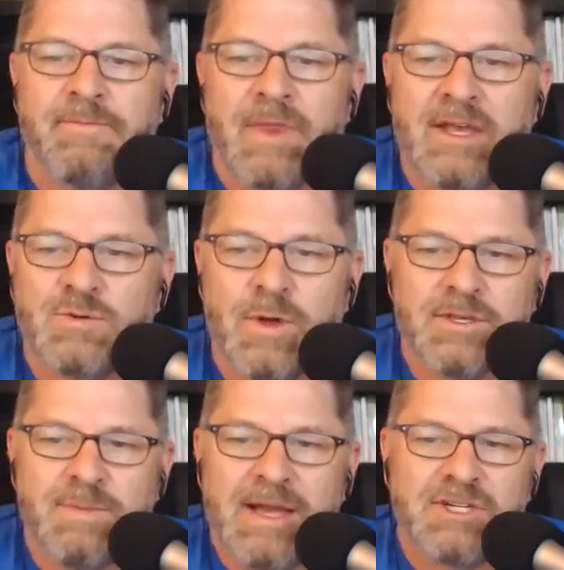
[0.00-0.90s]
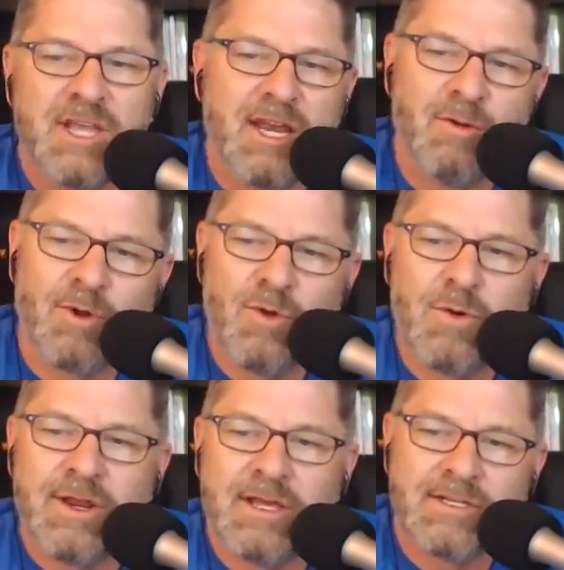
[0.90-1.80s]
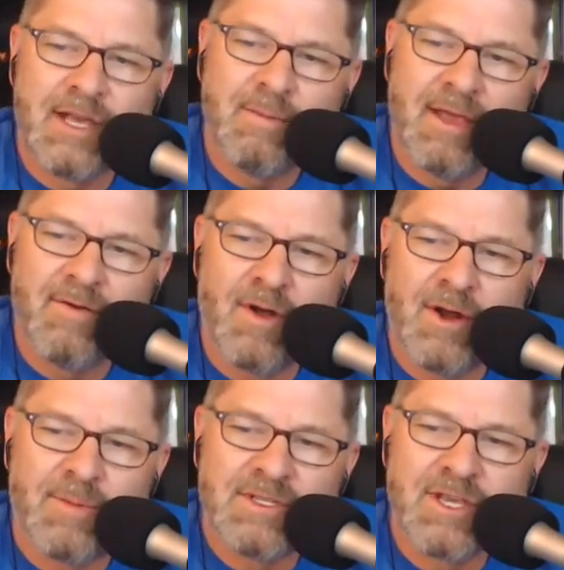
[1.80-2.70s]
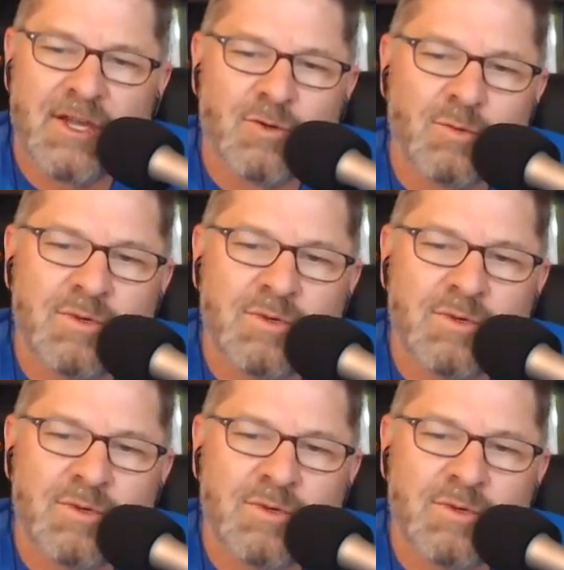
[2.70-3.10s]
as well as matching any recordings that may have already been scheduled,